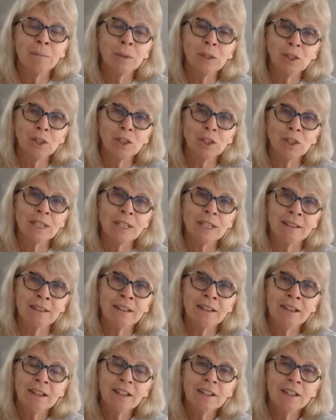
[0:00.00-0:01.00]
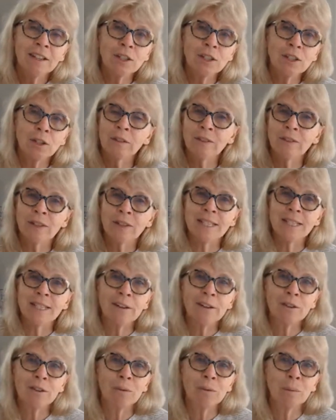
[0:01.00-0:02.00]
which is in sort of the
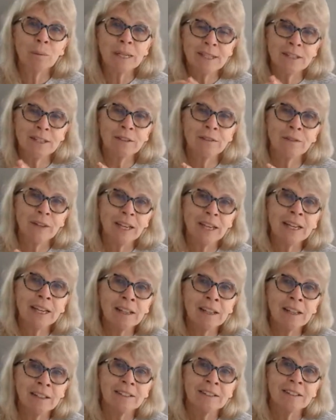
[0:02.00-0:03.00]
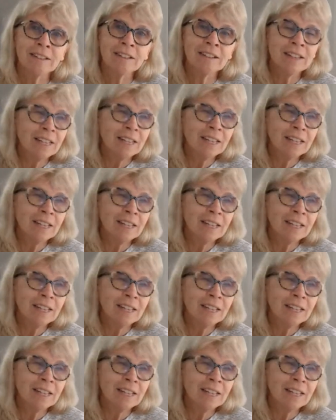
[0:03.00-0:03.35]
southwest of England.